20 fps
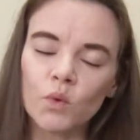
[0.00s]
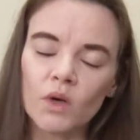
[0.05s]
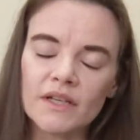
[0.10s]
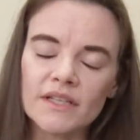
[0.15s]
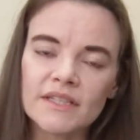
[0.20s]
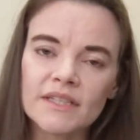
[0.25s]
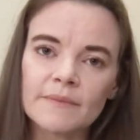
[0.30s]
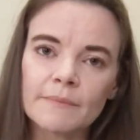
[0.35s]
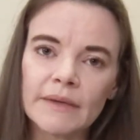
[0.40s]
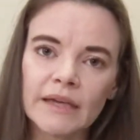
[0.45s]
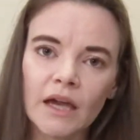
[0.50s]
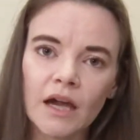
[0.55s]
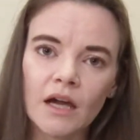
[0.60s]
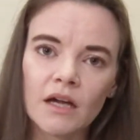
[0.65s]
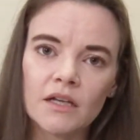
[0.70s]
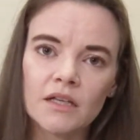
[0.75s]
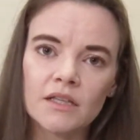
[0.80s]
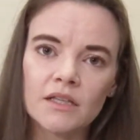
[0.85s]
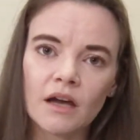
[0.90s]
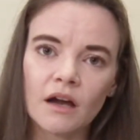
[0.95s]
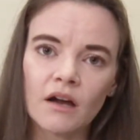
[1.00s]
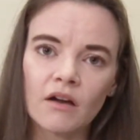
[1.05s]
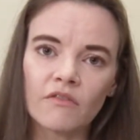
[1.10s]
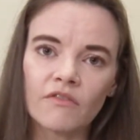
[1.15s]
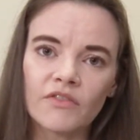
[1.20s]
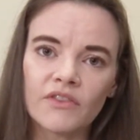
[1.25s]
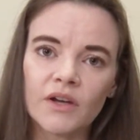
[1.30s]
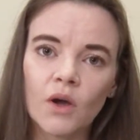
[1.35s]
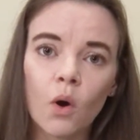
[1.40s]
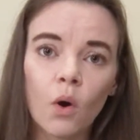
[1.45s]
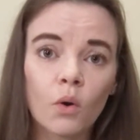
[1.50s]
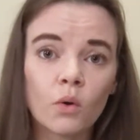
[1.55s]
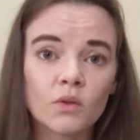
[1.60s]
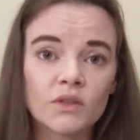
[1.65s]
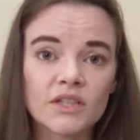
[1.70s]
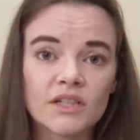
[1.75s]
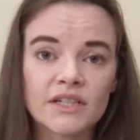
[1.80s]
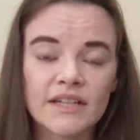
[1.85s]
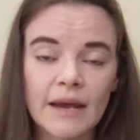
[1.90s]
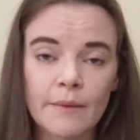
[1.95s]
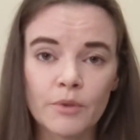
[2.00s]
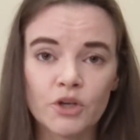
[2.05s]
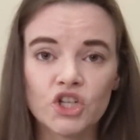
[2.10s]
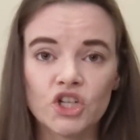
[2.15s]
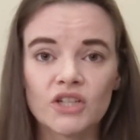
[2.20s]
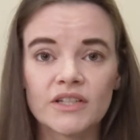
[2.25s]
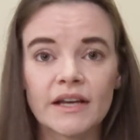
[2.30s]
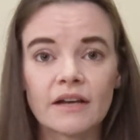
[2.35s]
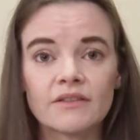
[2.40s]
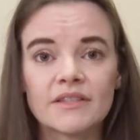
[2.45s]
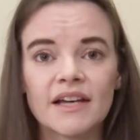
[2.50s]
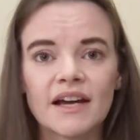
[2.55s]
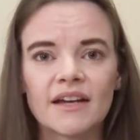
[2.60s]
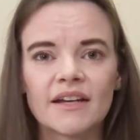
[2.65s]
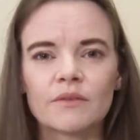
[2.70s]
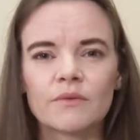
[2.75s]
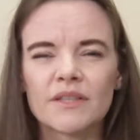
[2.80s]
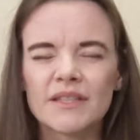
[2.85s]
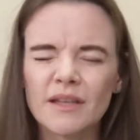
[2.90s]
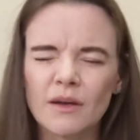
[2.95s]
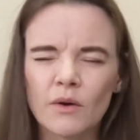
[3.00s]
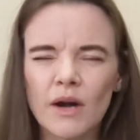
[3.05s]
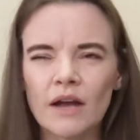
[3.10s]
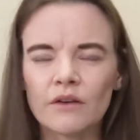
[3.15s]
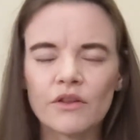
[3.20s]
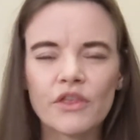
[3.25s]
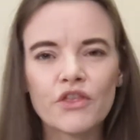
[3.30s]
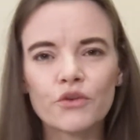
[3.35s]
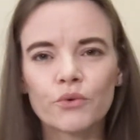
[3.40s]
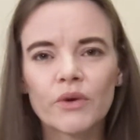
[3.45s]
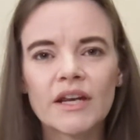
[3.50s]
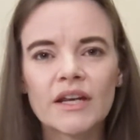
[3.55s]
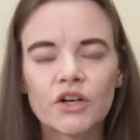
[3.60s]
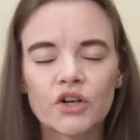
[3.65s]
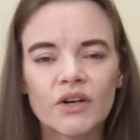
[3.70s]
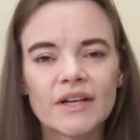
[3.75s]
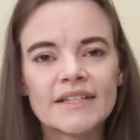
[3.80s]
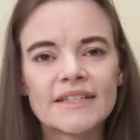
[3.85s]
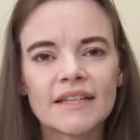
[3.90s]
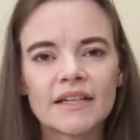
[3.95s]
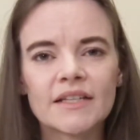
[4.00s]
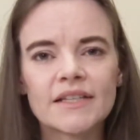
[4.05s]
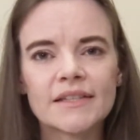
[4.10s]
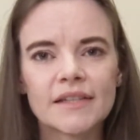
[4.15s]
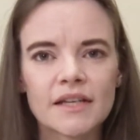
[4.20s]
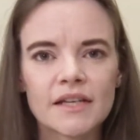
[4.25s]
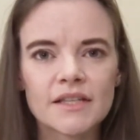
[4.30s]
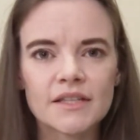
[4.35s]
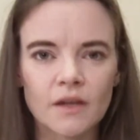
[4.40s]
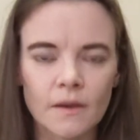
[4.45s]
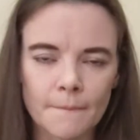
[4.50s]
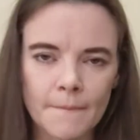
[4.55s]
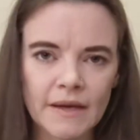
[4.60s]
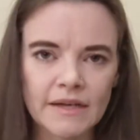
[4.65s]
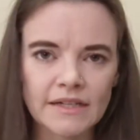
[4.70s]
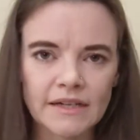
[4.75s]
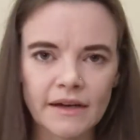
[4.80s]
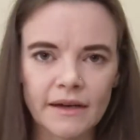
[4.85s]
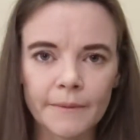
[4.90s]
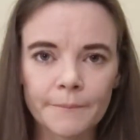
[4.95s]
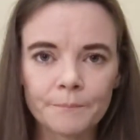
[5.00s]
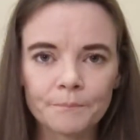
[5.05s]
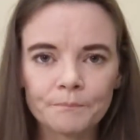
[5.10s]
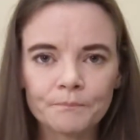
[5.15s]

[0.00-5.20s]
was because of the cold temperatures outside. It was around 3 degrees Celsius on Monday.